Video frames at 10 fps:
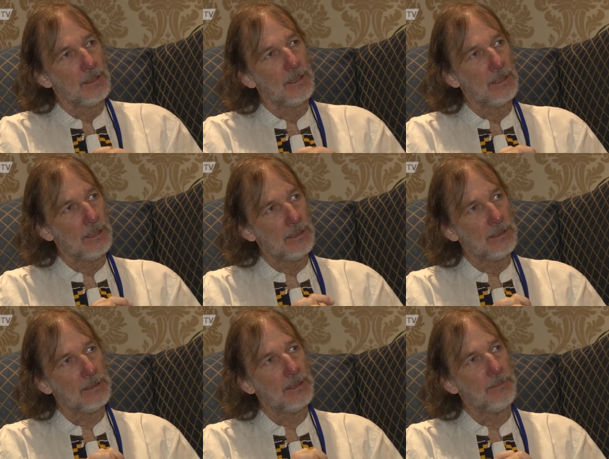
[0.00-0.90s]

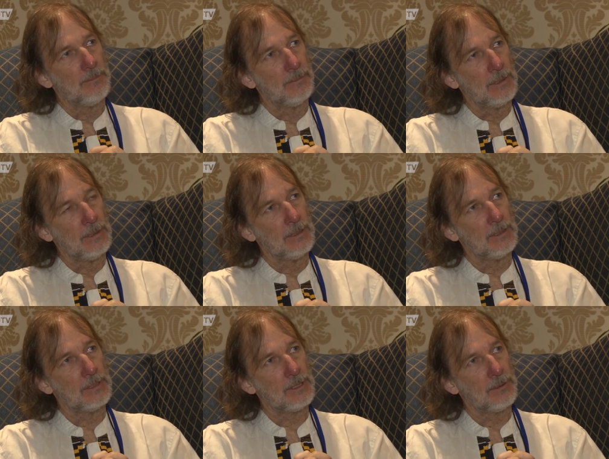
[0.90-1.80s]
Uh,
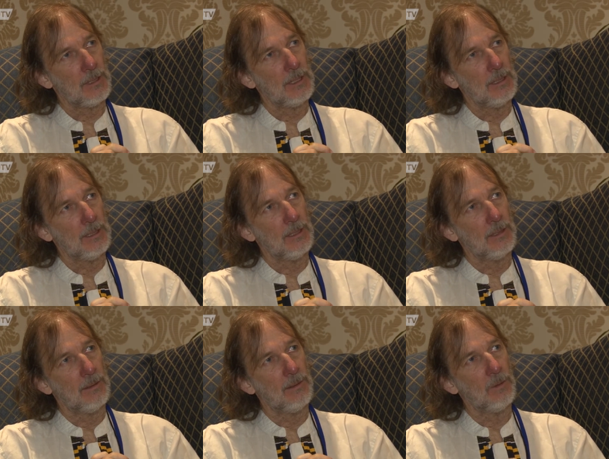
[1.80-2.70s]
so
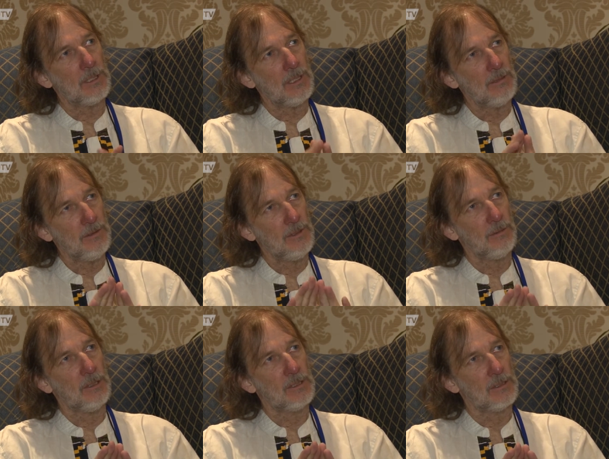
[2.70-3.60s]
whatever you
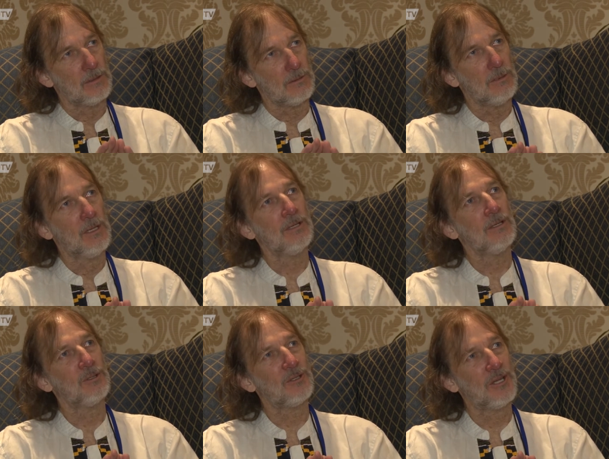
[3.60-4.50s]
want to do,
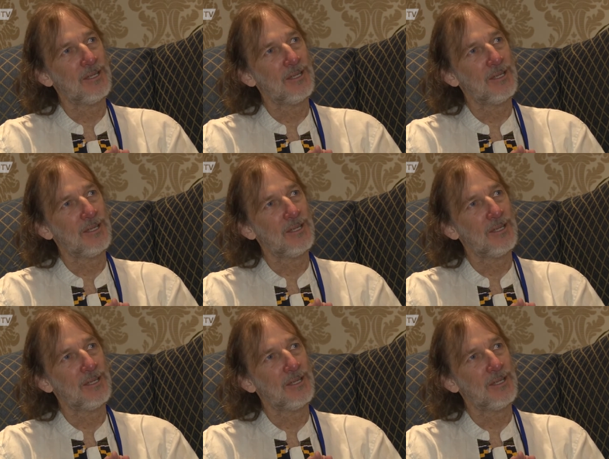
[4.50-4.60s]
you,